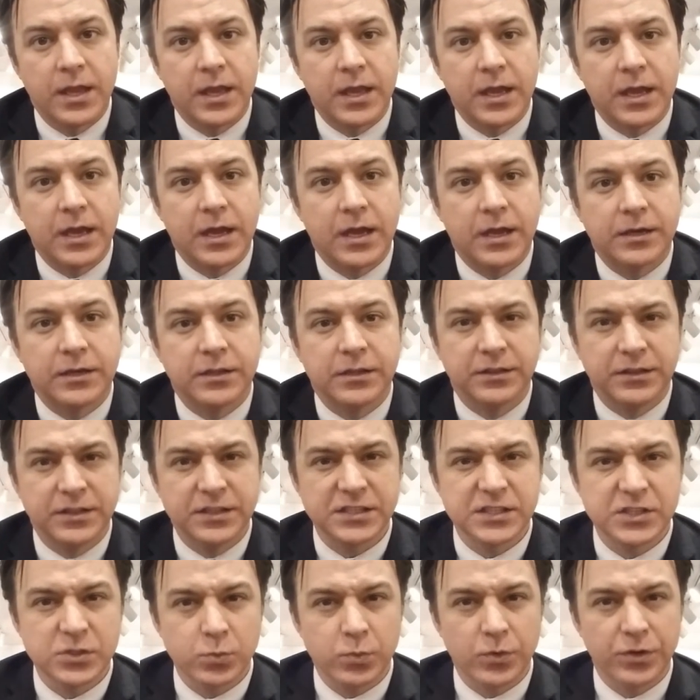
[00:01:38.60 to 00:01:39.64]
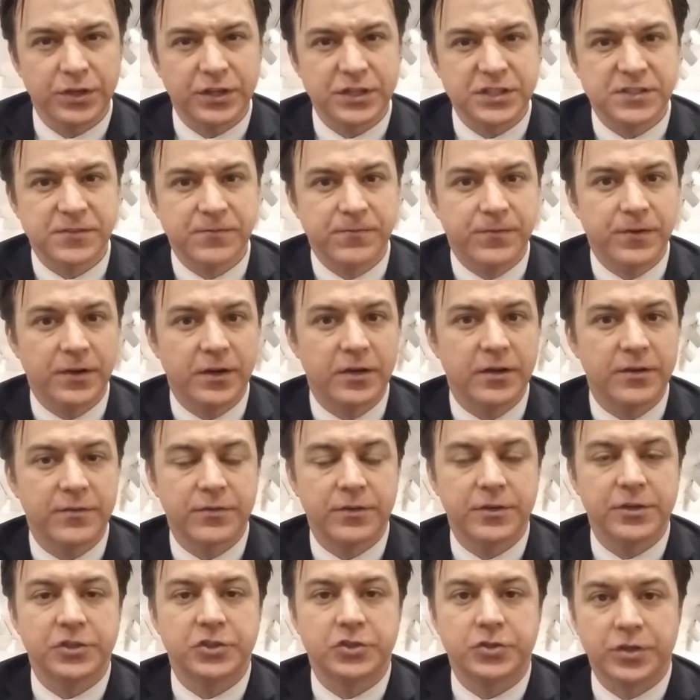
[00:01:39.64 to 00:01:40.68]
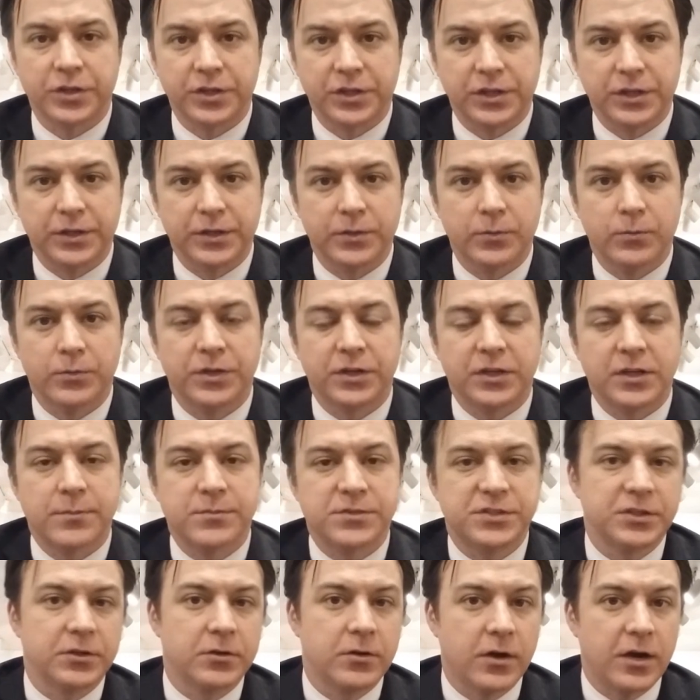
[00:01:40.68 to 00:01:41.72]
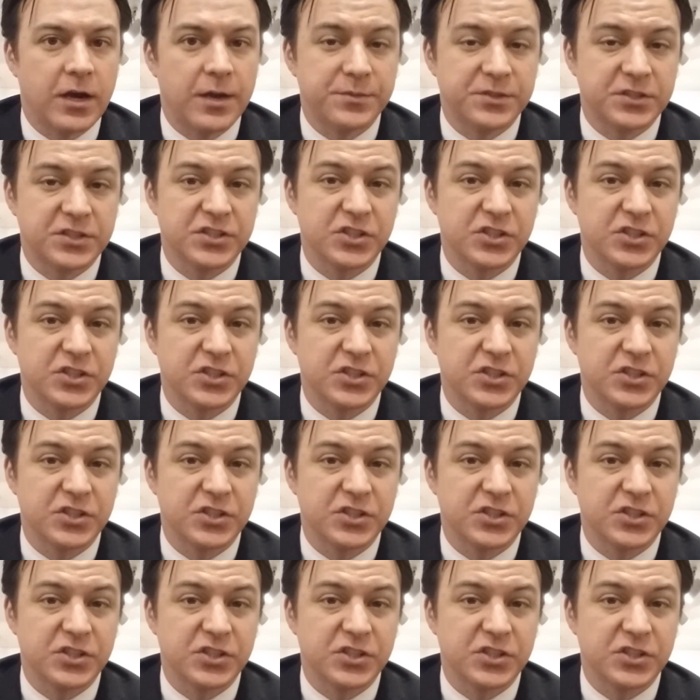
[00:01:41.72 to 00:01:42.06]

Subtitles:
And this is where it gets very, very tricky when it comes to crimes,